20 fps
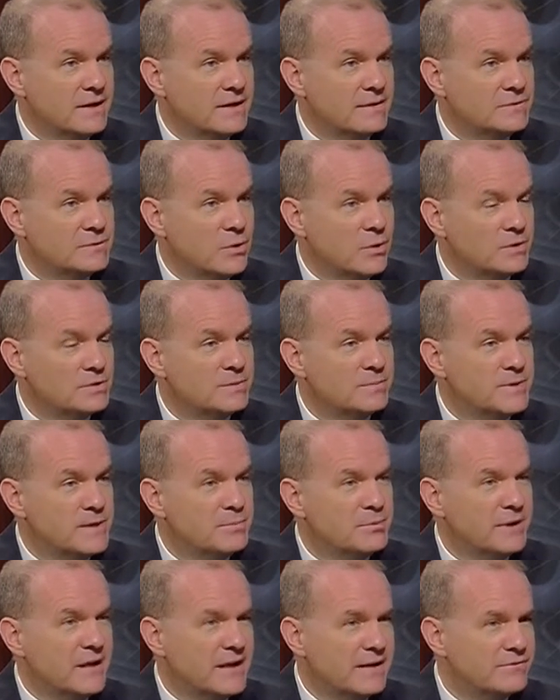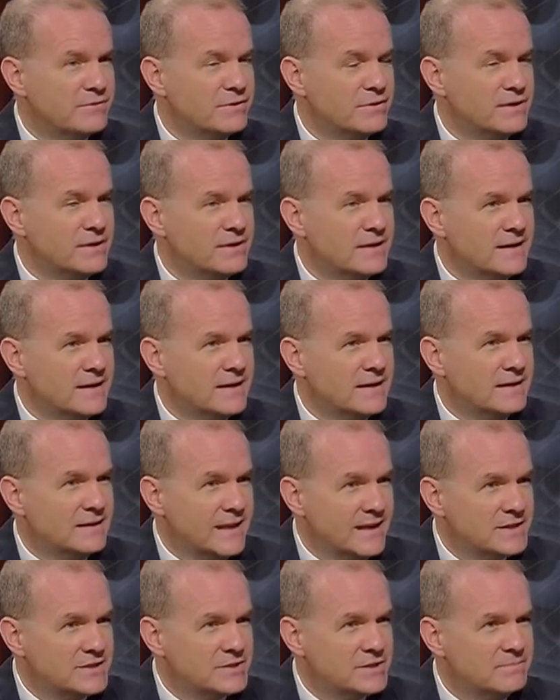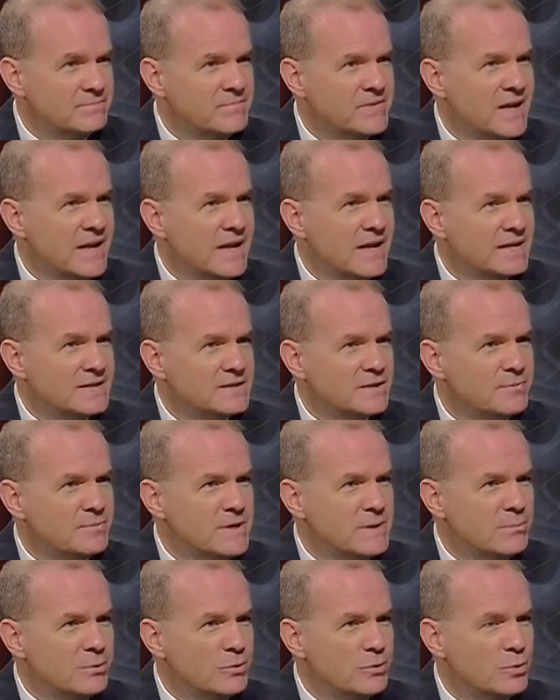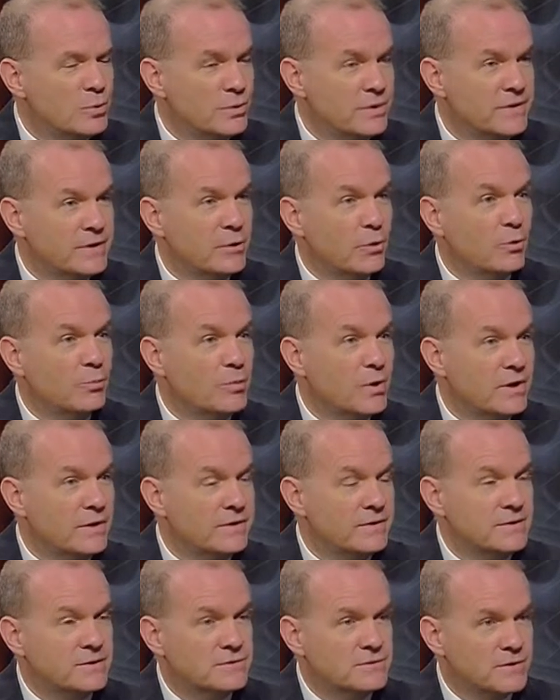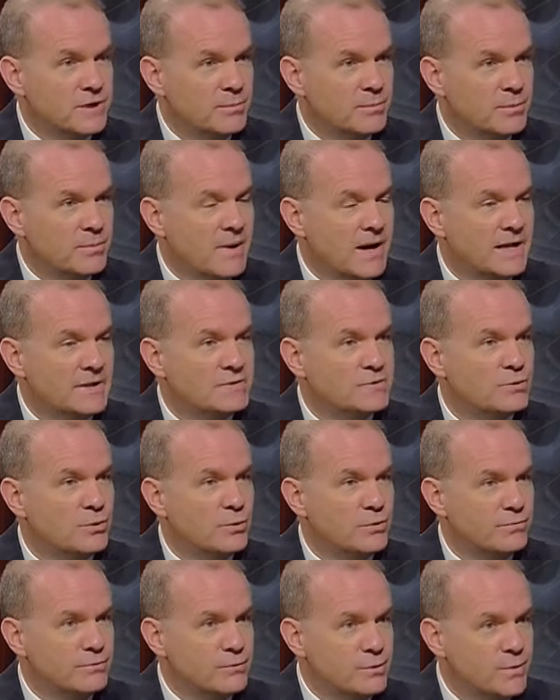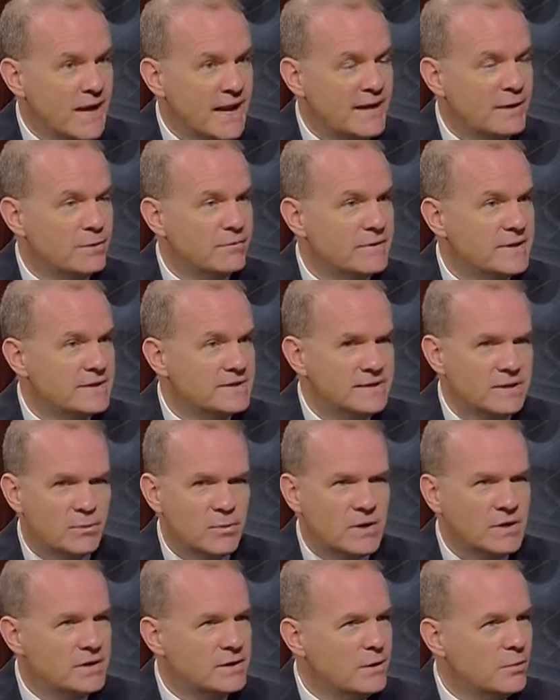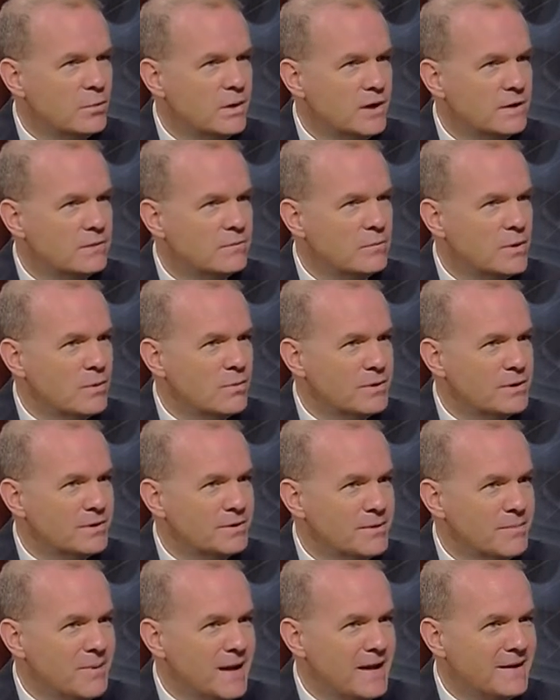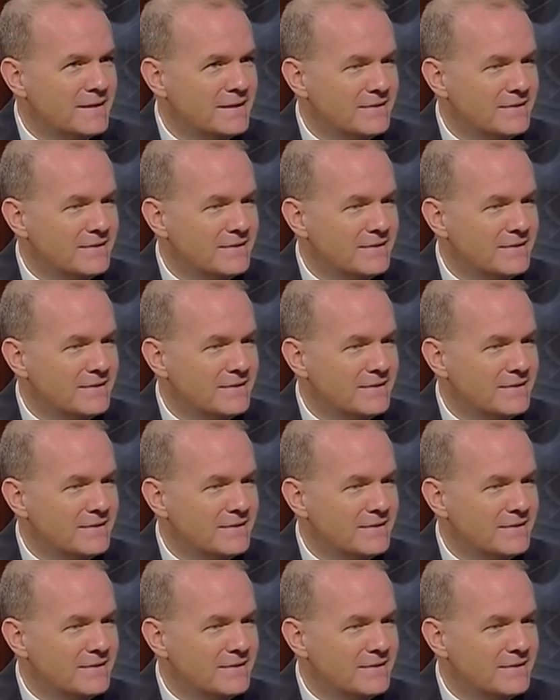talked to people after the election, and some people who were in the old part of the district, Upper Pottsgrove, New Hanover, they said, where were you on the ballot?